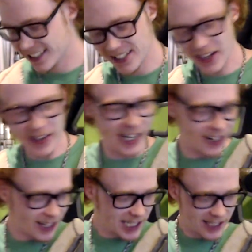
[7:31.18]
So
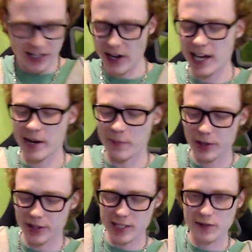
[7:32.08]
here, let's go ahead and
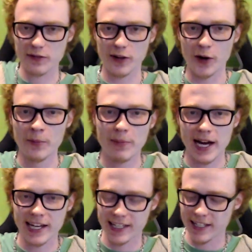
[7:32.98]
put this foam
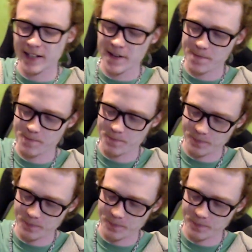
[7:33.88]
back in.